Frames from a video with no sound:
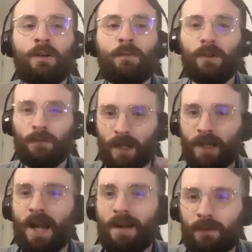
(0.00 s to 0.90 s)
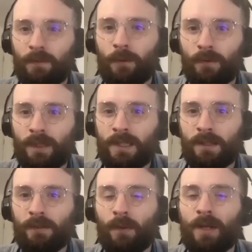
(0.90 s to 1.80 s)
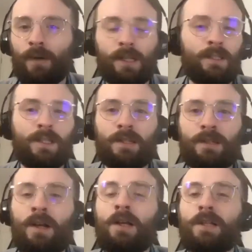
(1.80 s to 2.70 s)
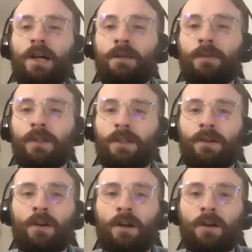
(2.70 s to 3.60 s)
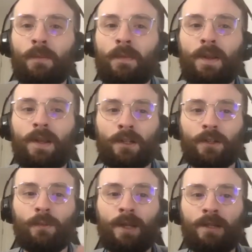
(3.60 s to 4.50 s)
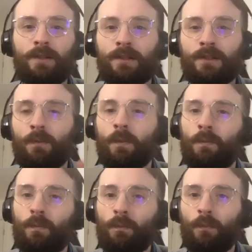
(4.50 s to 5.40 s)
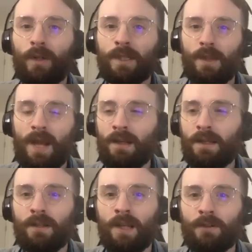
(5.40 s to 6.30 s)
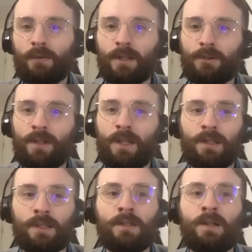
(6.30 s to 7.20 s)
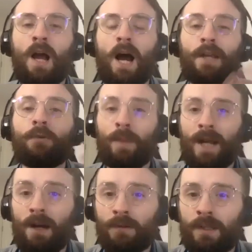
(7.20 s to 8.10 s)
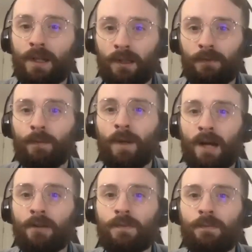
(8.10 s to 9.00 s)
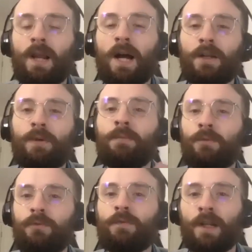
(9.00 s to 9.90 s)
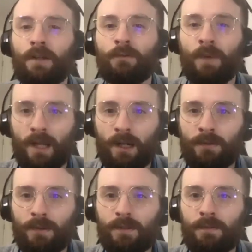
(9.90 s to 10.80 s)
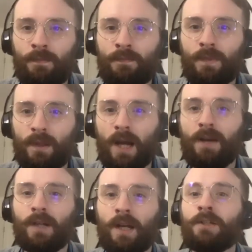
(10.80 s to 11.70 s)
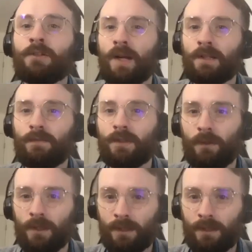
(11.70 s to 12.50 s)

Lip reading: well, if I can have the Mona Lisa, why do I need this document here? And a good way to just point that in that direction is I own my house and I live in my house, but how do I prove that I own my house? I have a contract of sorts.